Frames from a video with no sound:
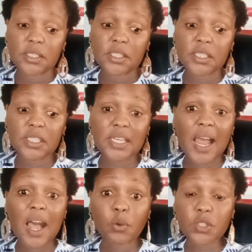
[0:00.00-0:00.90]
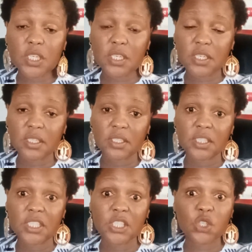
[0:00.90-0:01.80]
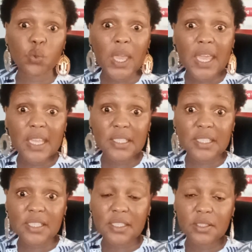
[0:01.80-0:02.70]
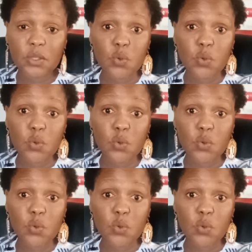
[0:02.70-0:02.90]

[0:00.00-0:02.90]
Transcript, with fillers: She shouts, she swears.